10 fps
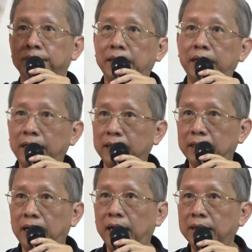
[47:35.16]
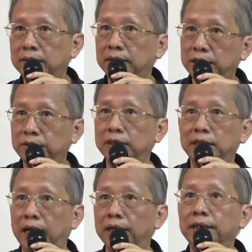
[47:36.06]
Then at the heart, this one
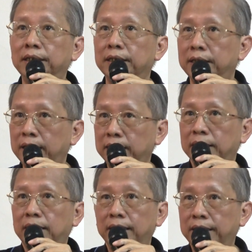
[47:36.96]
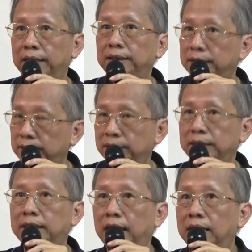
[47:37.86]
start. Then the Tantian, this one
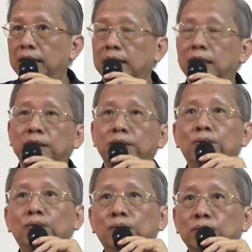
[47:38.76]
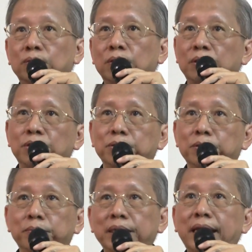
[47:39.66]
start. Then the whole
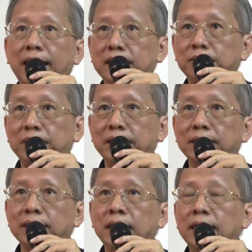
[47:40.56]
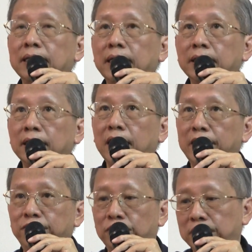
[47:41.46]
human being eliminated. Then the
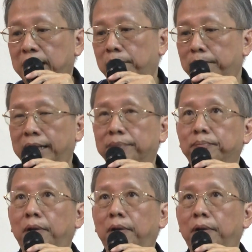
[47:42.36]
life force come back.